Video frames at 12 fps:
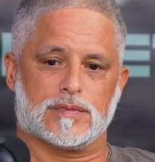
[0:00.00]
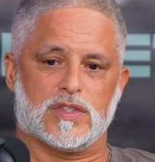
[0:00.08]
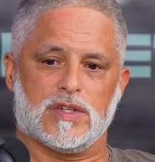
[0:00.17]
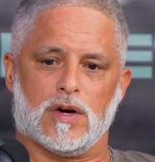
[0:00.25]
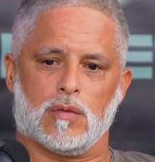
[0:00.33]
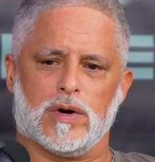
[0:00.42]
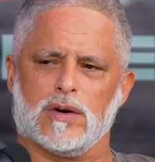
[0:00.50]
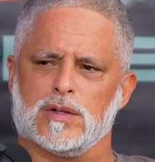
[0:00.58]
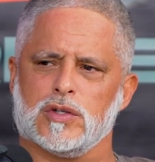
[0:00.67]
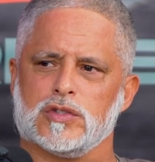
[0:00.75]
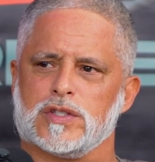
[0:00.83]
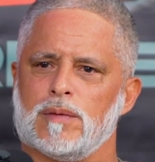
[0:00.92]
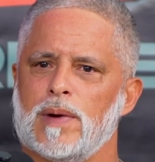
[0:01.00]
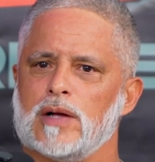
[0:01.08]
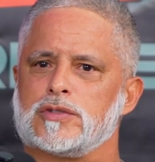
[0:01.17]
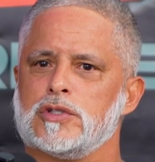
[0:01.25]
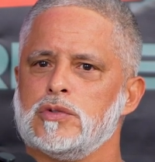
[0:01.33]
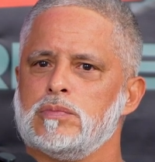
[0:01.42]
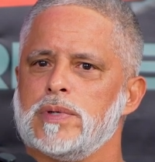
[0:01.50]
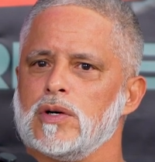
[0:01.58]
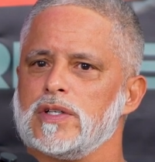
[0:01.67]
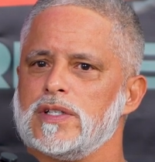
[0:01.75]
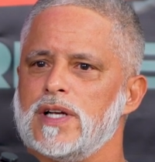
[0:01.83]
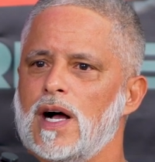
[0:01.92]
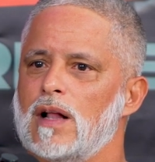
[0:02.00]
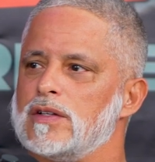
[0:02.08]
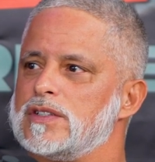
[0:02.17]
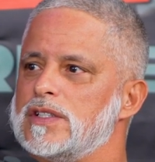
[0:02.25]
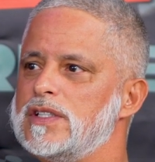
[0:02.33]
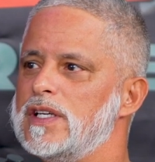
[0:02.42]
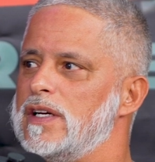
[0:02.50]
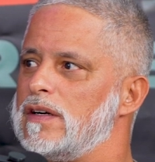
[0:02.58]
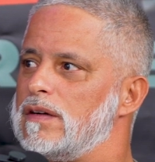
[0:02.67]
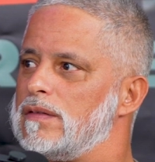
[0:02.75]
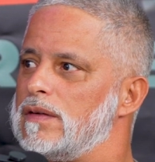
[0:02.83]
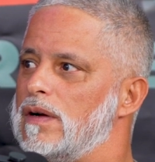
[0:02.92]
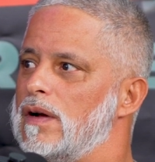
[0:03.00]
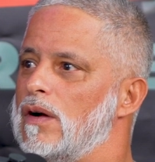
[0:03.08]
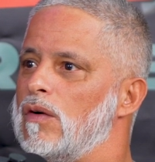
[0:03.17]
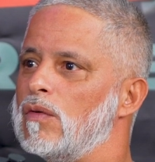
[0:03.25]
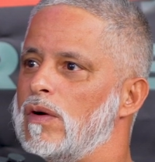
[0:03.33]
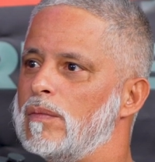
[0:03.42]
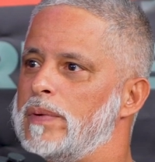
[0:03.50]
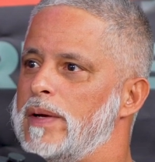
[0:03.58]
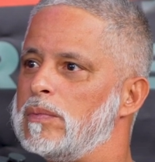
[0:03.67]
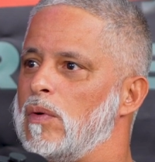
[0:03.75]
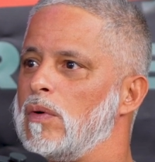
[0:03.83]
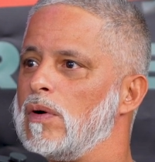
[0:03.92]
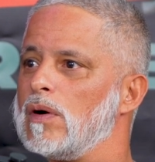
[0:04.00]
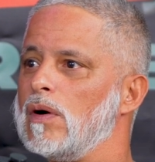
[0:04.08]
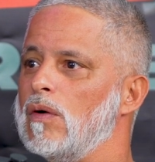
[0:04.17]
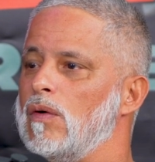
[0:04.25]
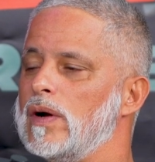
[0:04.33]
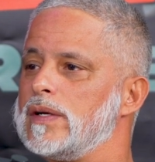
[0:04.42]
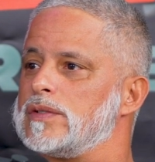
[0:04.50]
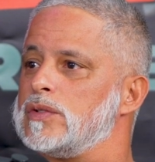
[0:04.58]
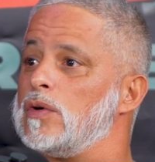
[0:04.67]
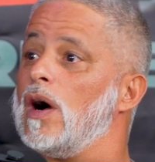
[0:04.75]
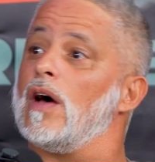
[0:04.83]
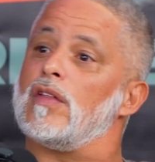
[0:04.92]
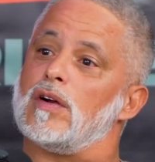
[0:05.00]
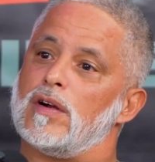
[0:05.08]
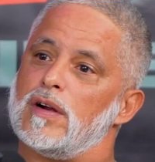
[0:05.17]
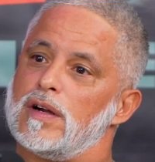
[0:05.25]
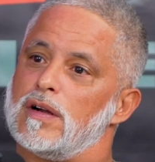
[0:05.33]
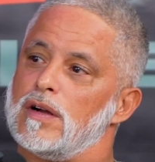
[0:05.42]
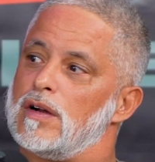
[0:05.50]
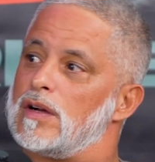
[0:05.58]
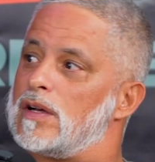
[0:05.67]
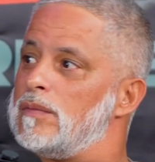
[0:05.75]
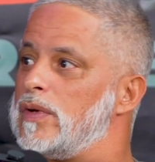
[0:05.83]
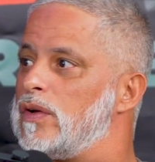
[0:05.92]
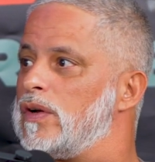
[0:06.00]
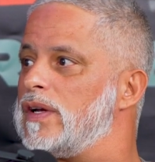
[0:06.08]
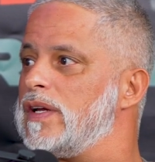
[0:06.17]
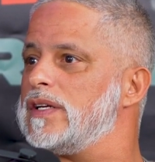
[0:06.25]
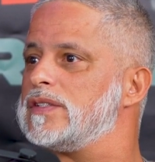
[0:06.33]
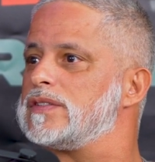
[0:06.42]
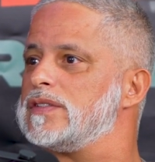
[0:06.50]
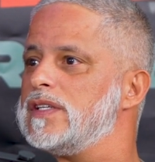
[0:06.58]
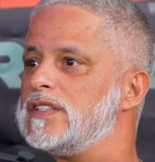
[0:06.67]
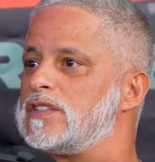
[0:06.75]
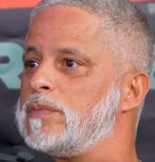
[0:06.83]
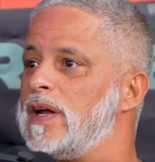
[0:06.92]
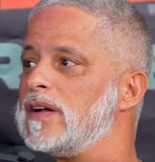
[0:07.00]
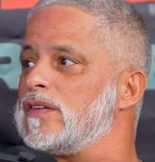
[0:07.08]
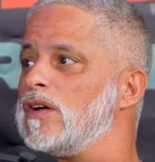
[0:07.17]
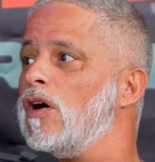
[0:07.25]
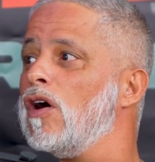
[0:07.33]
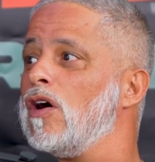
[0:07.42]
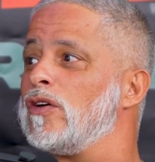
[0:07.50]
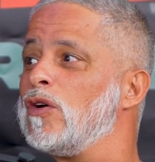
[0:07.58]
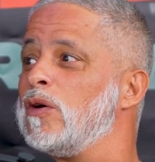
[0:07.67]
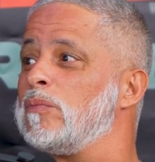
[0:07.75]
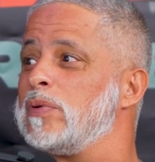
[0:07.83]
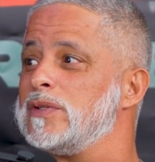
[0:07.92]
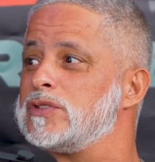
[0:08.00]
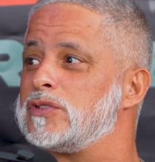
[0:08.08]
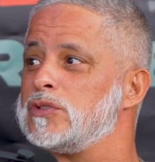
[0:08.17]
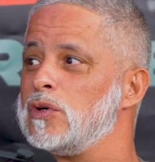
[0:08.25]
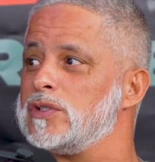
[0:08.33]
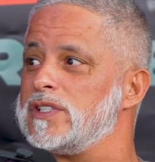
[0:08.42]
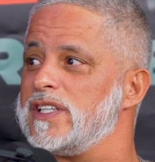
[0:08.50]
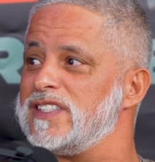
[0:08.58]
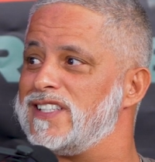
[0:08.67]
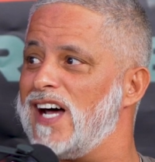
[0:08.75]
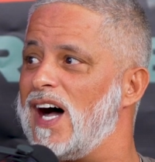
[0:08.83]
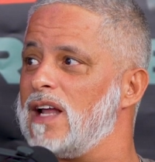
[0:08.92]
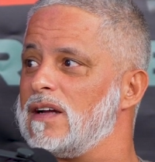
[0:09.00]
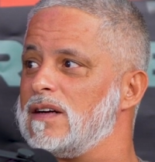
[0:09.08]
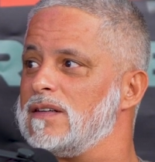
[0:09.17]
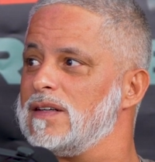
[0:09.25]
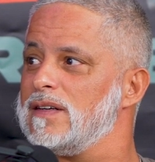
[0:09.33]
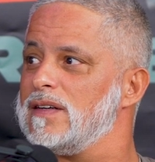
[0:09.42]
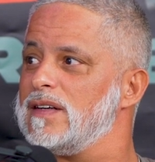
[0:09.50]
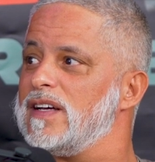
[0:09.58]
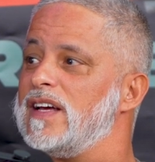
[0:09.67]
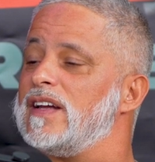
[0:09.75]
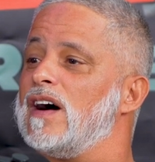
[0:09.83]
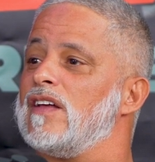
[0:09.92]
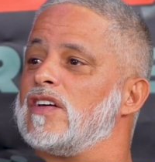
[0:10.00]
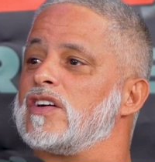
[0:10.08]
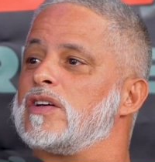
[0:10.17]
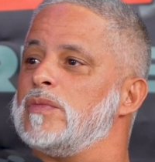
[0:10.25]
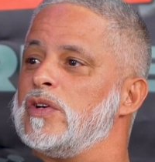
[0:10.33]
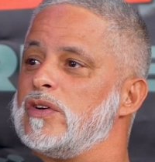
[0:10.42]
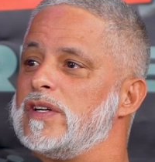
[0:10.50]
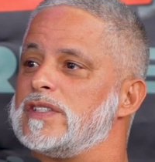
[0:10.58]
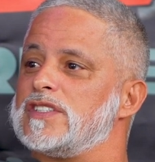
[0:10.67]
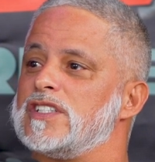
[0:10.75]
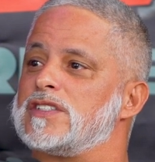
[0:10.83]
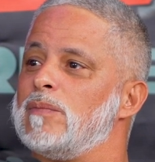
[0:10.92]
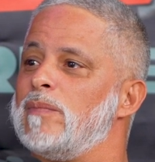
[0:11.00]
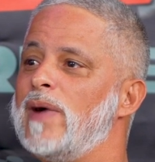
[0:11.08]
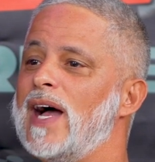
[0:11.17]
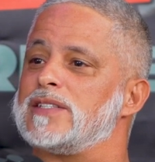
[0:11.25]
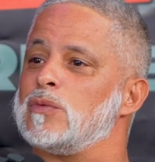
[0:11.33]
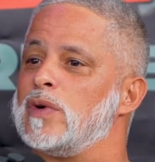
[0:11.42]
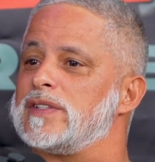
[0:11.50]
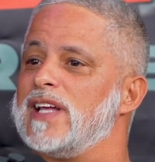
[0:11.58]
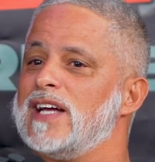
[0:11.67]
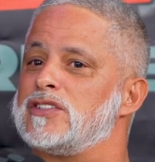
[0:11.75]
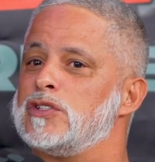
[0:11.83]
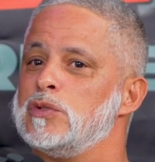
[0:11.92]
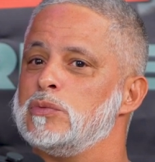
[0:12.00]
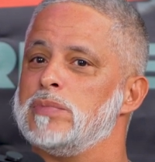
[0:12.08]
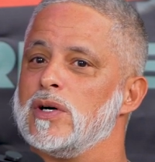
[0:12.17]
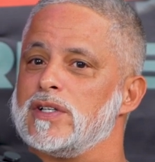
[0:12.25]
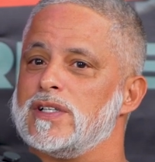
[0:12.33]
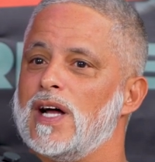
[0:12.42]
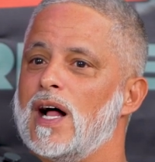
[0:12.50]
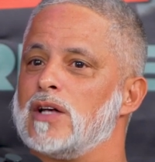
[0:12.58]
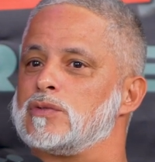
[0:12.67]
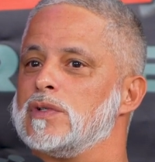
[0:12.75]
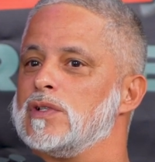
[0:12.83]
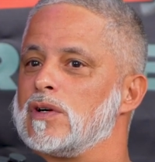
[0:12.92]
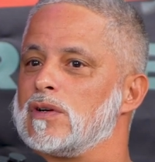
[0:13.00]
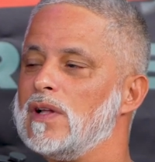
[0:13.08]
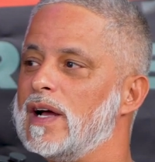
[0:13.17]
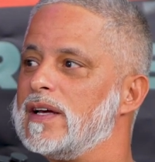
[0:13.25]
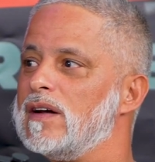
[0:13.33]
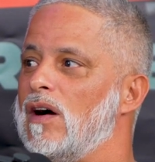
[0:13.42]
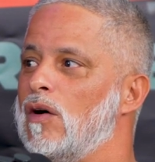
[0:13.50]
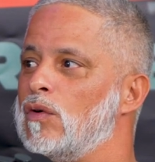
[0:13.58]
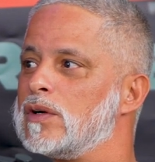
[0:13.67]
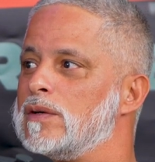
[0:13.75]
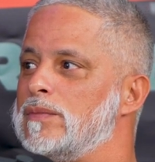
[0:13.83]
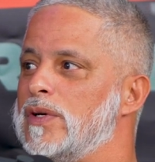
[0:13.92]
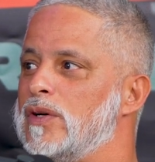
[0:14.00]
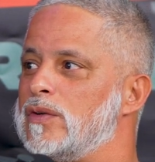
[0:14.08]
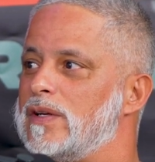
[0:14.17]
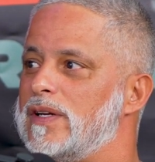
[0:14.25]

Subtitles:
You know, we are losing about $2 billion a year where people are going to other communities and spending their hard-earned Prince Georgian dollar in other communities. Just imagine what that $2 billion would look like in our own community.